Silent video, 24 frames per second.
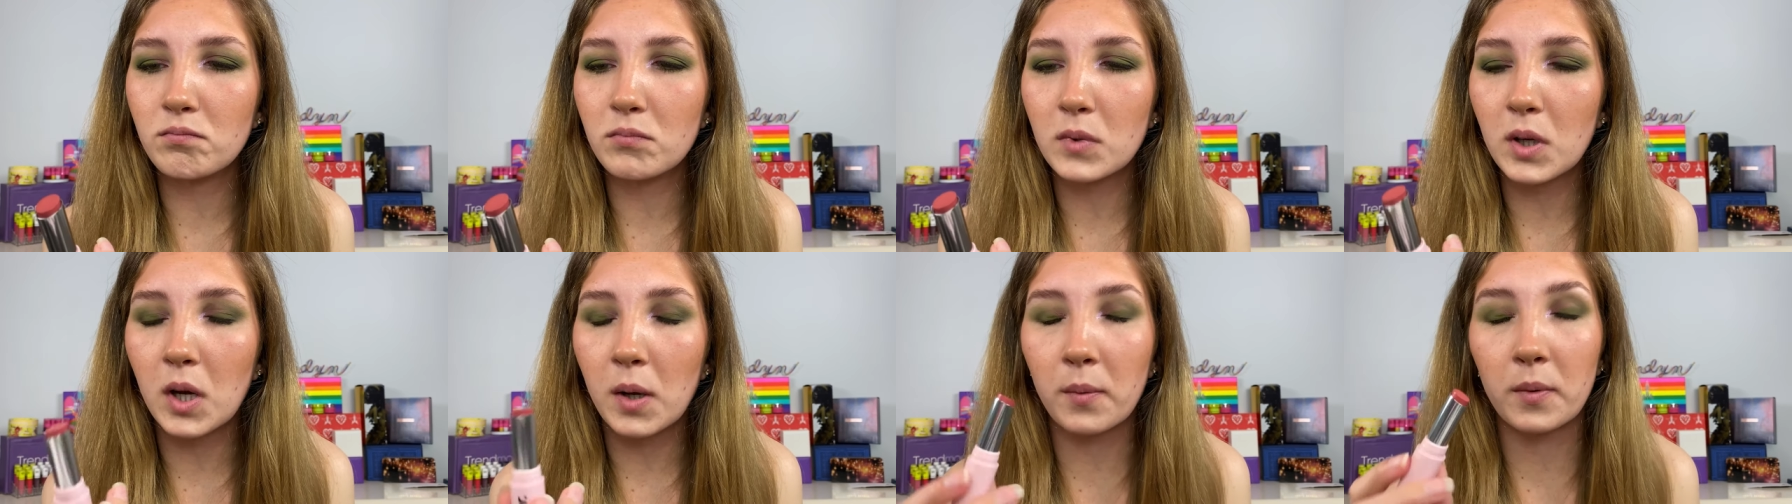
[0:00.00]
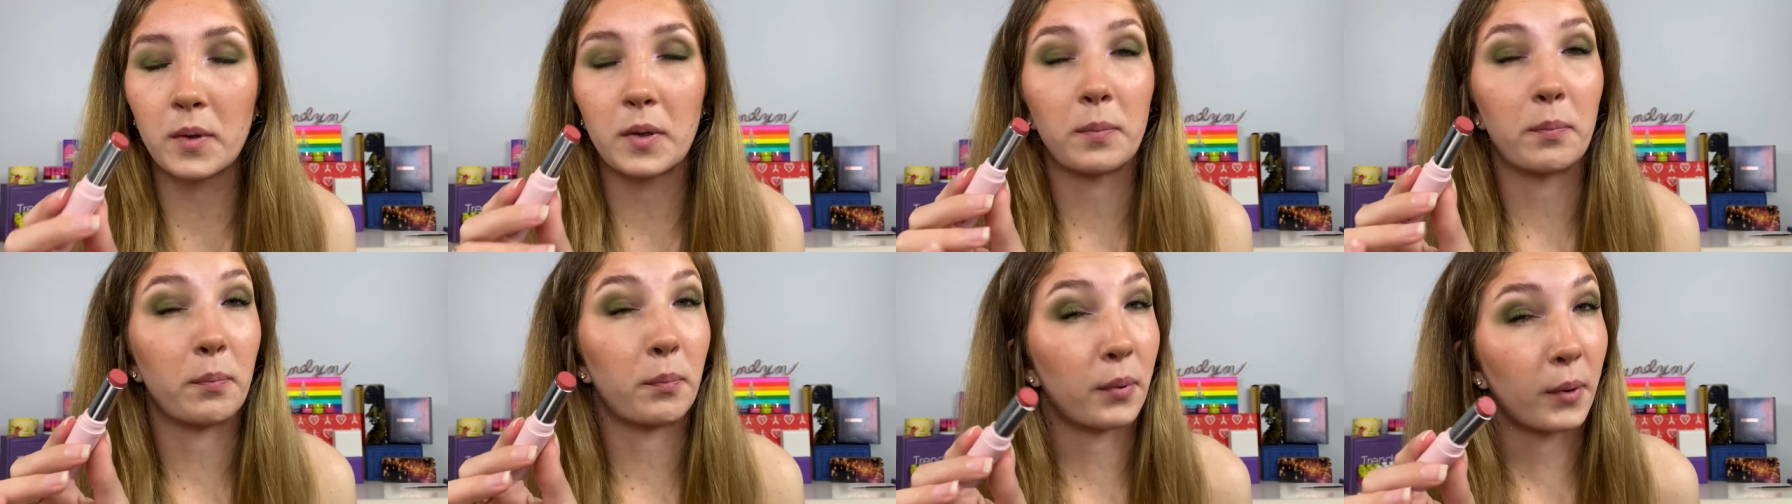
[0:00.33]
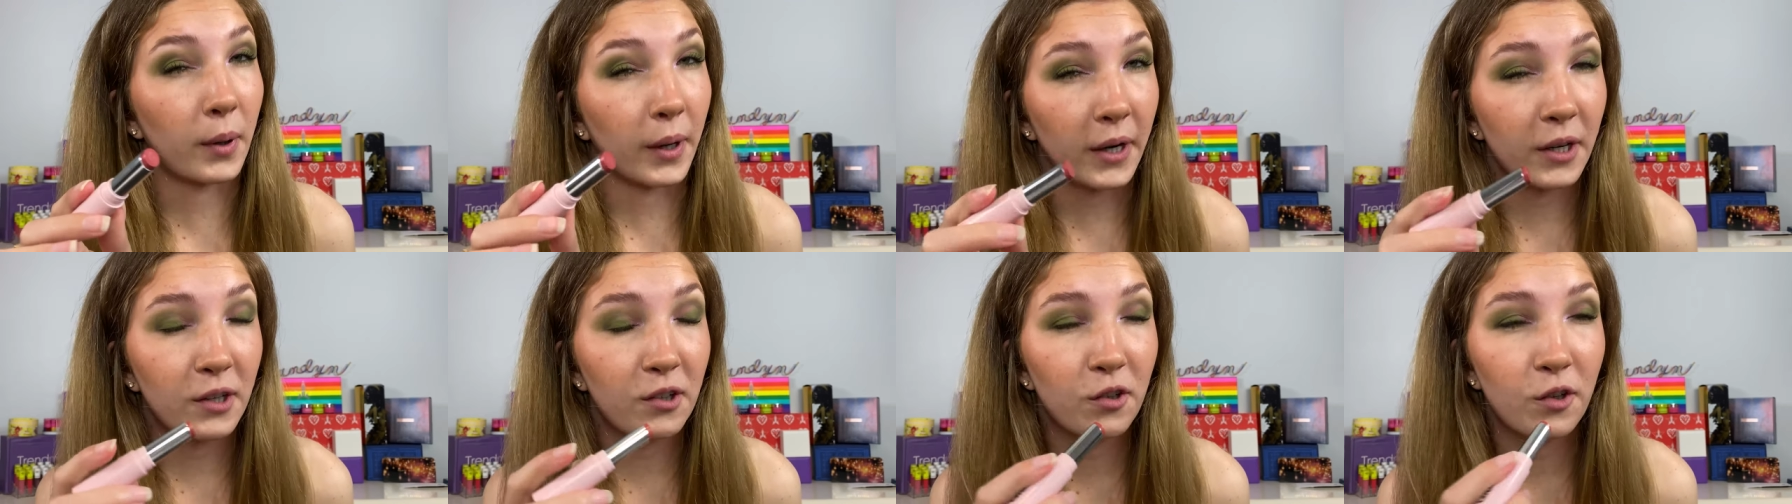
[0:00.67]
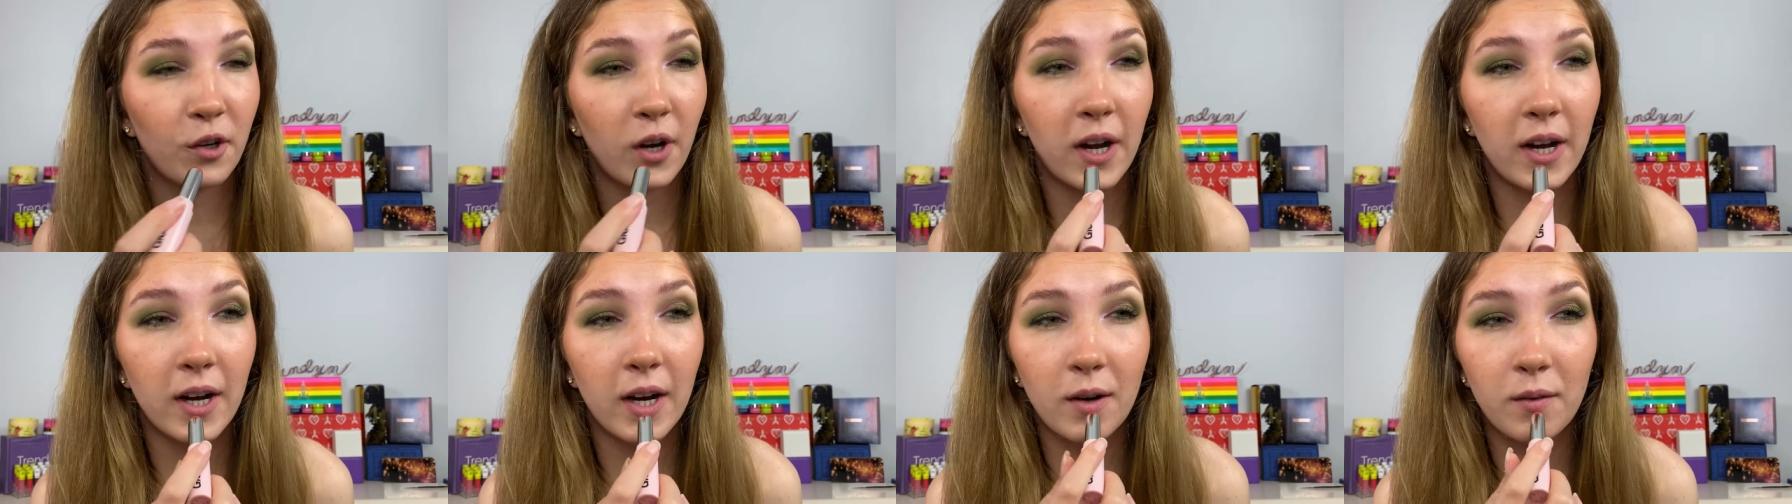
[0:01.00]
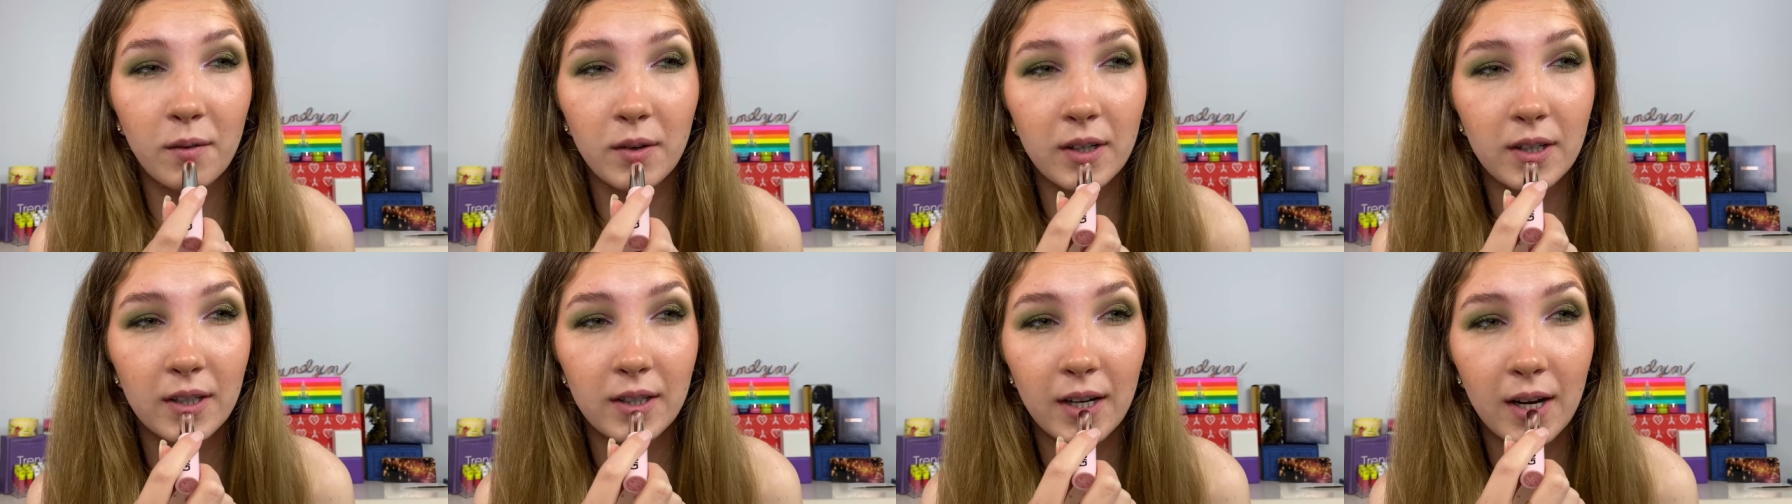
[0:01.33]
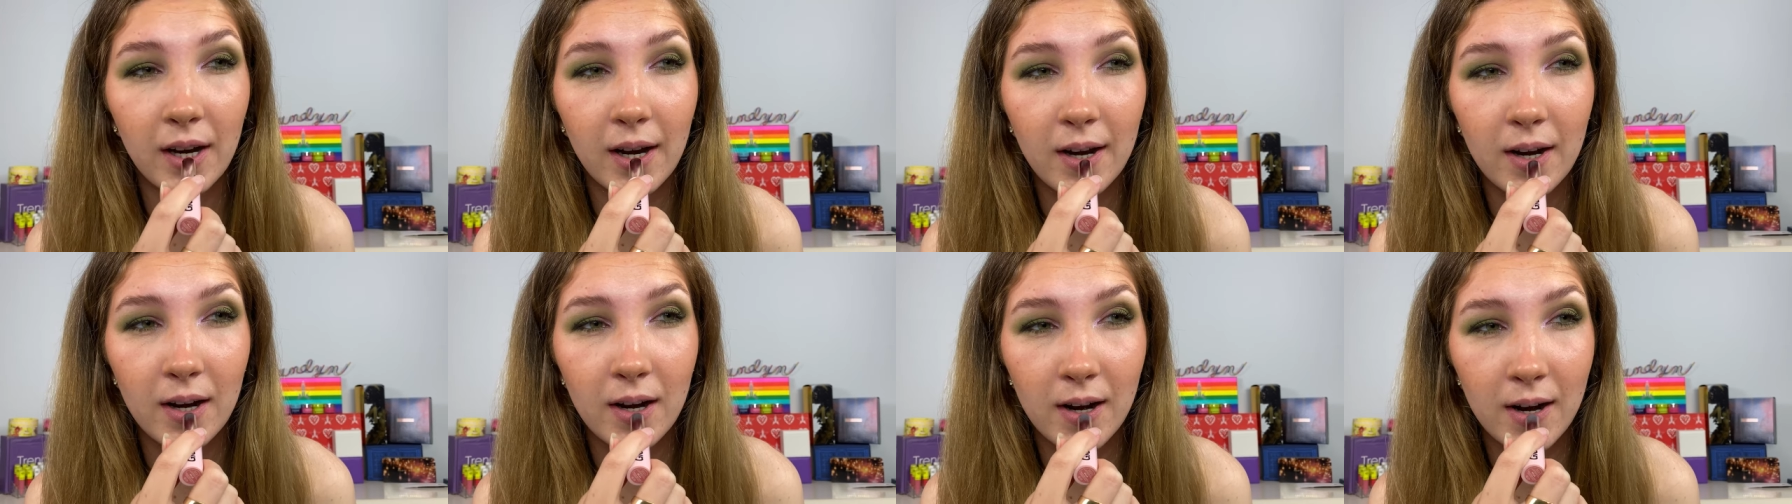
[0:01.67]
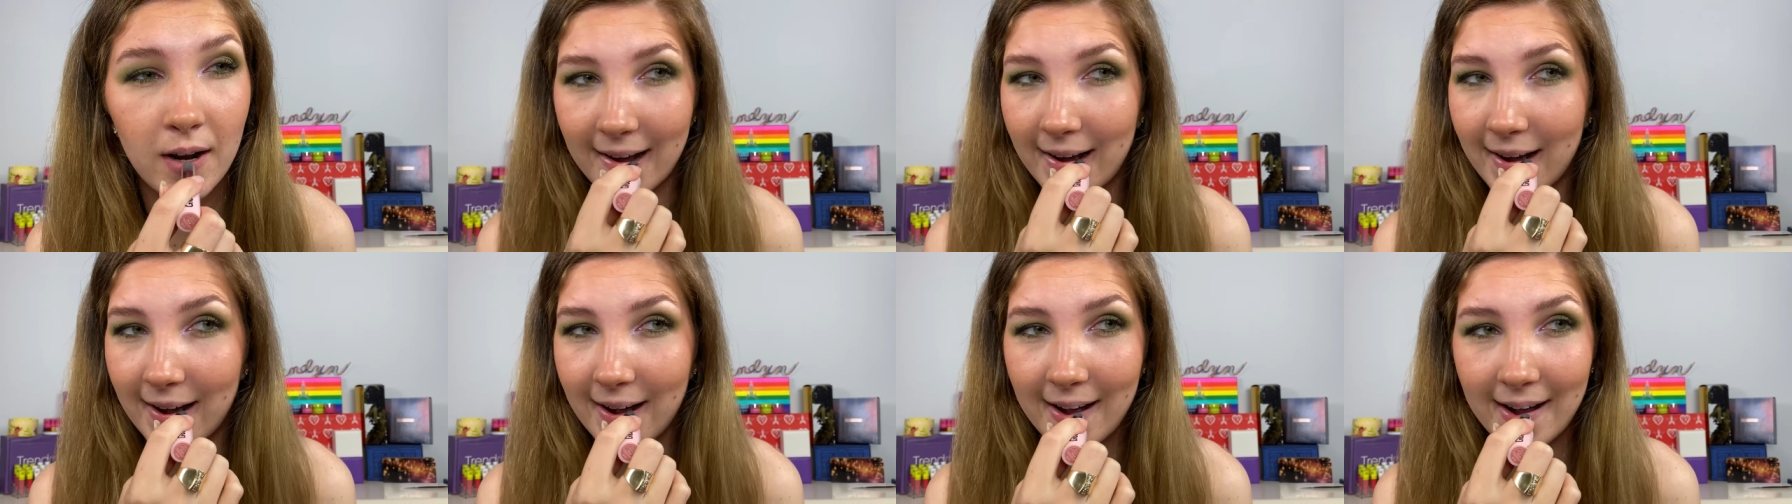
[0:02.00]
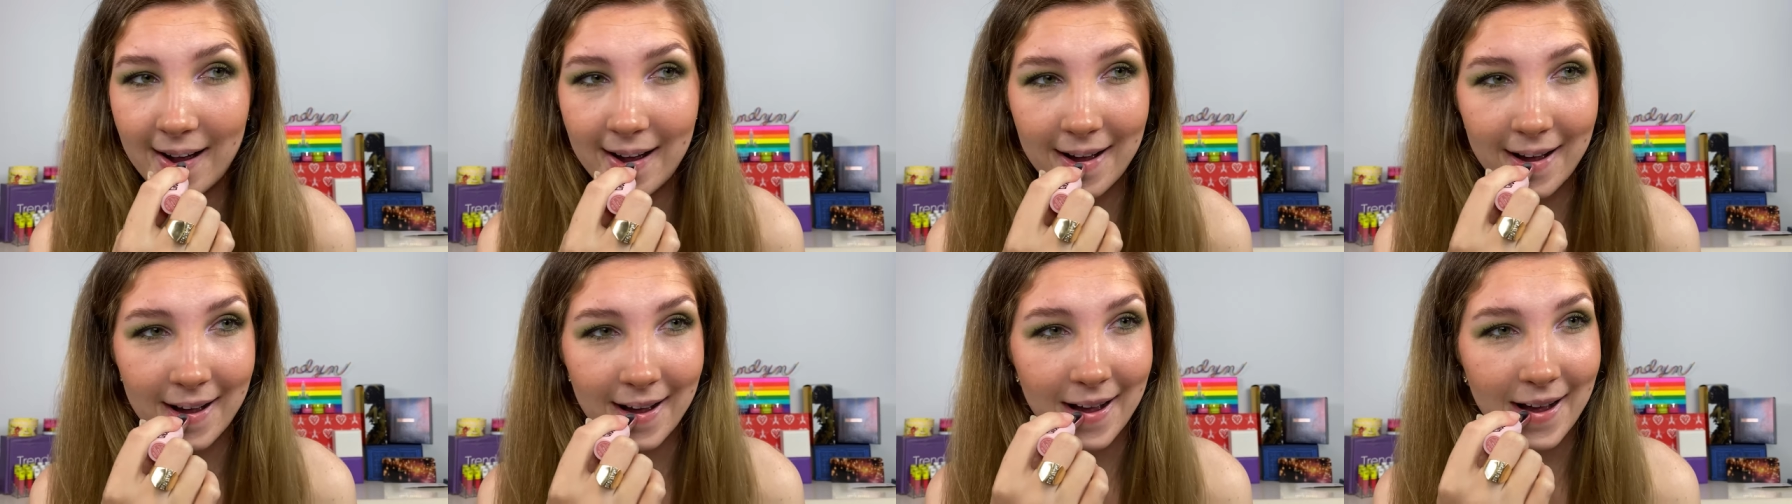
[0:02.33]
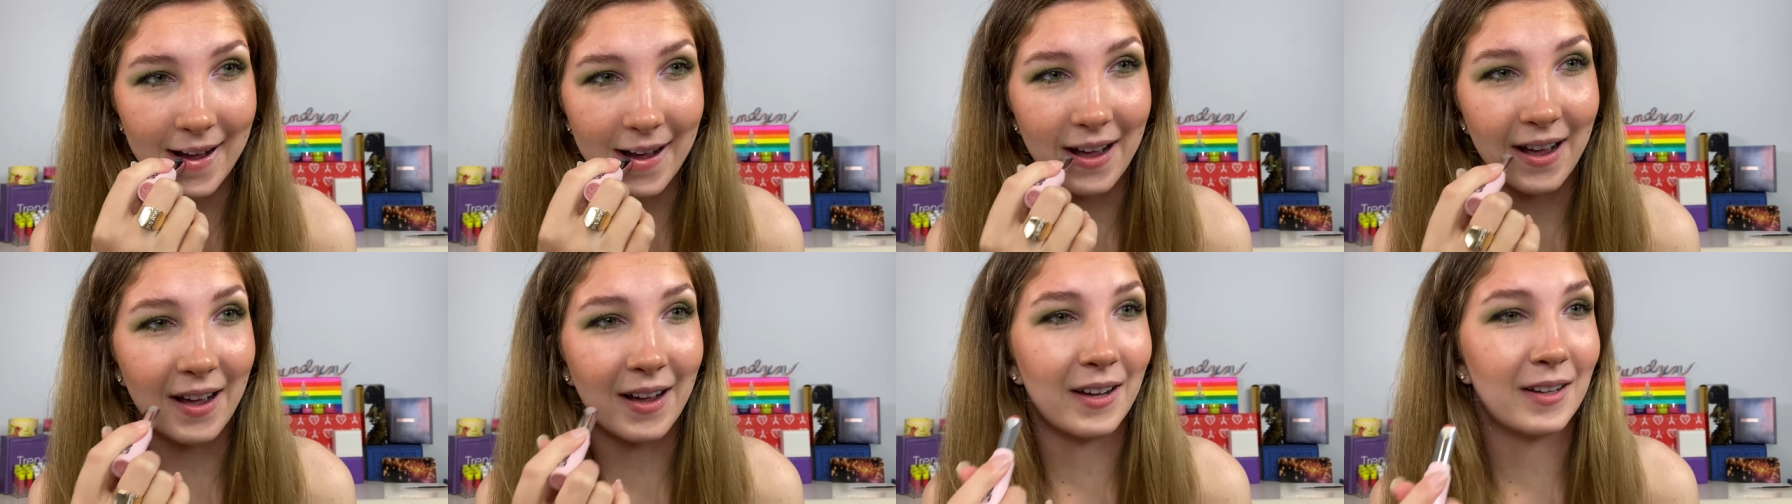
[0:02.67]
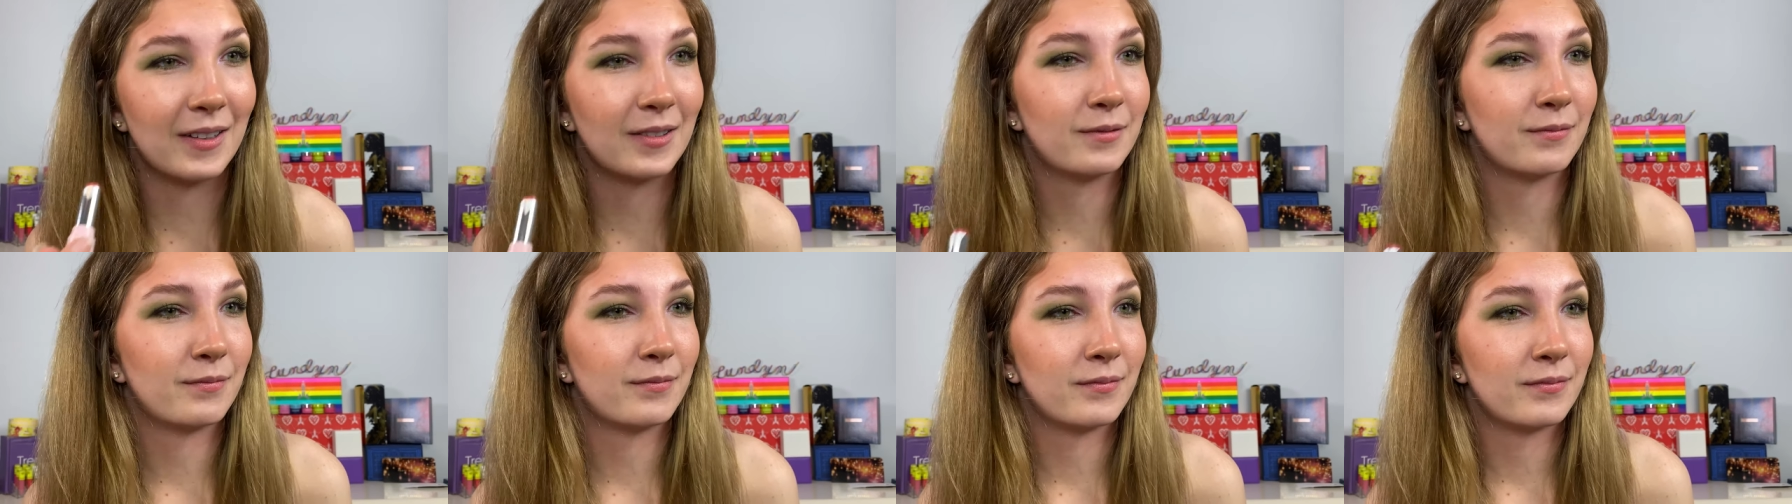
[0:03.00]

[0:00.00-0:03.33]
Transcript: almost brick shade, I wanna say. Ah,